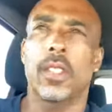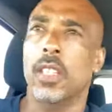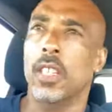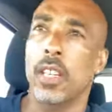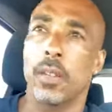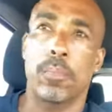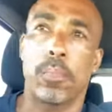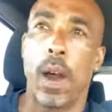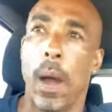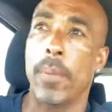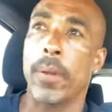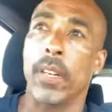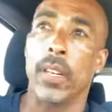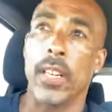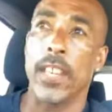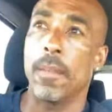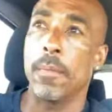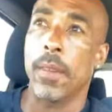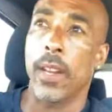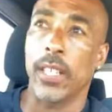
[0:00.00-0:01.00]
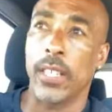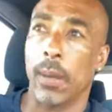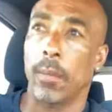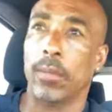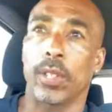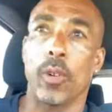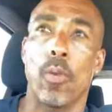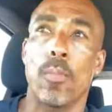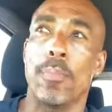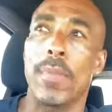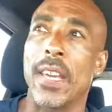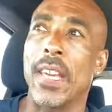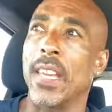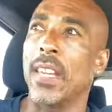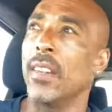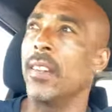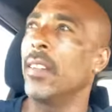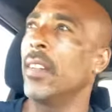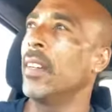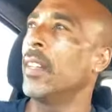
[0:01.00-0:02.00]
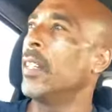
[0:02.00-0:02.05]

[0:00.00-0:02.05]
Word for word: can probably leave me because I'm so mean.